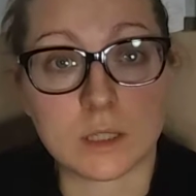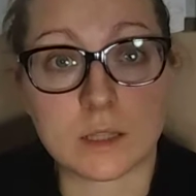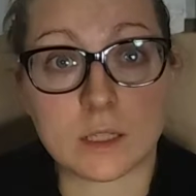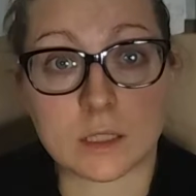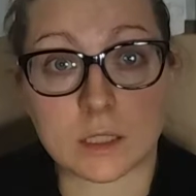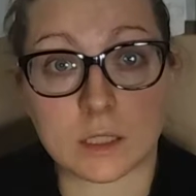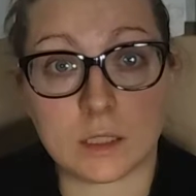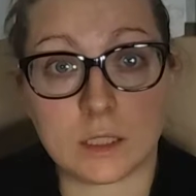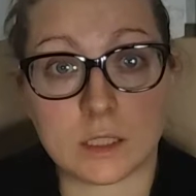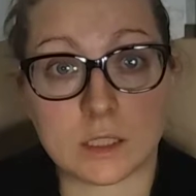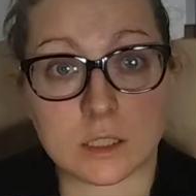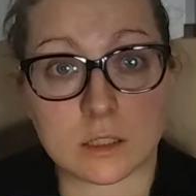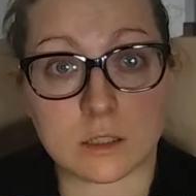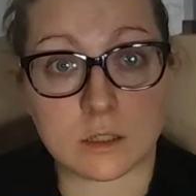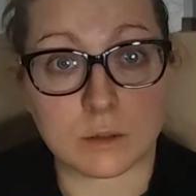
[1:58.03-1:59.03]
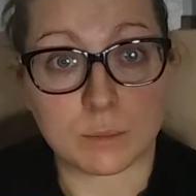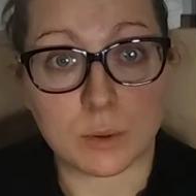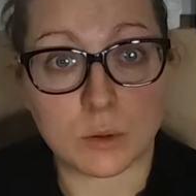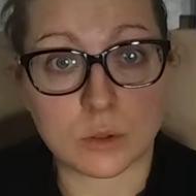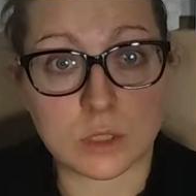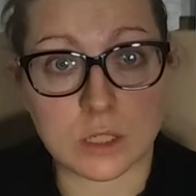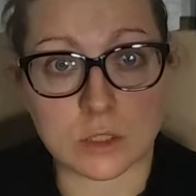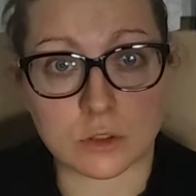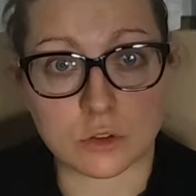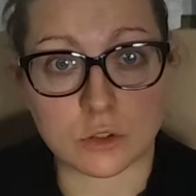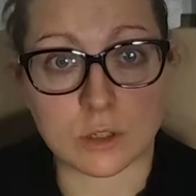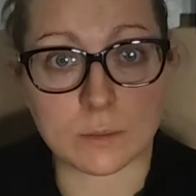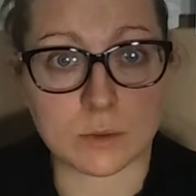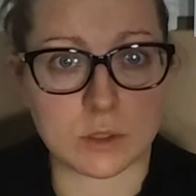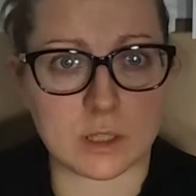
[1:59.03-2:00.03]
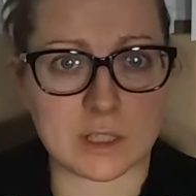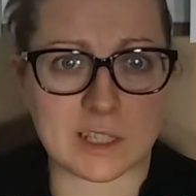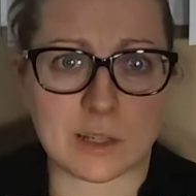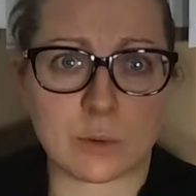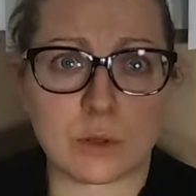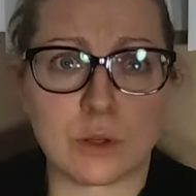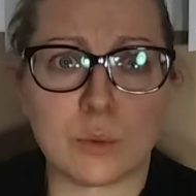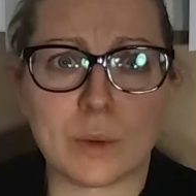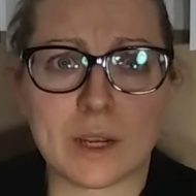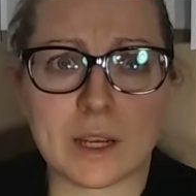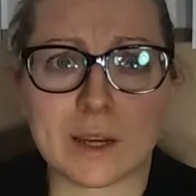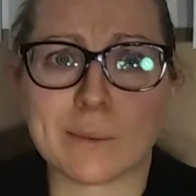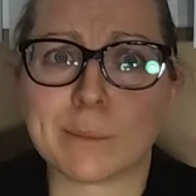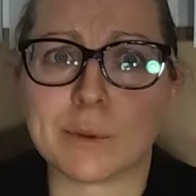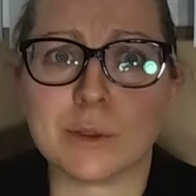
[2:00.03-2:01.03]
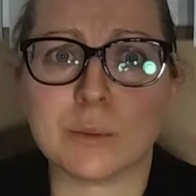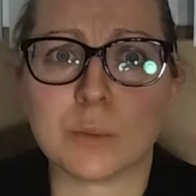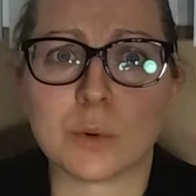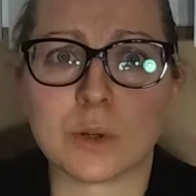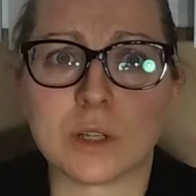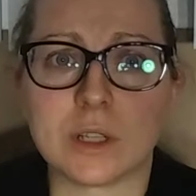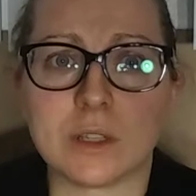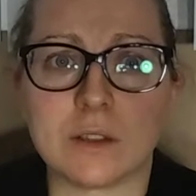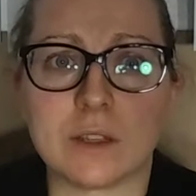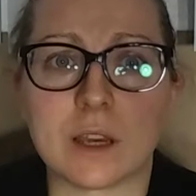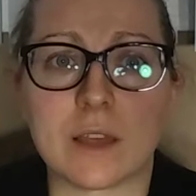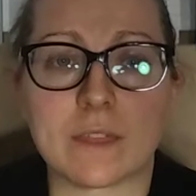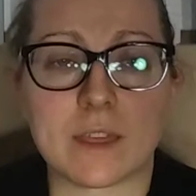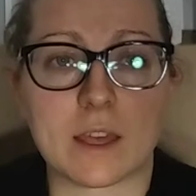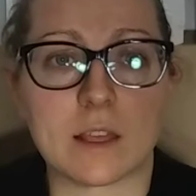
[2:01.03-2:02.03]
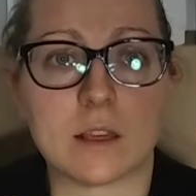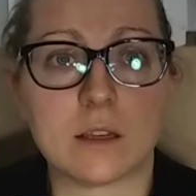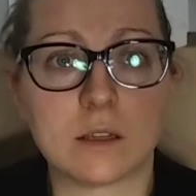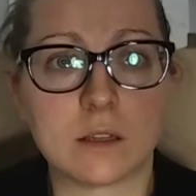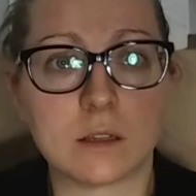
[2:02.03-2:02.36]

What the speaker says: This can lead to postnasal drip, so that's like when you wake up in the morning and you got that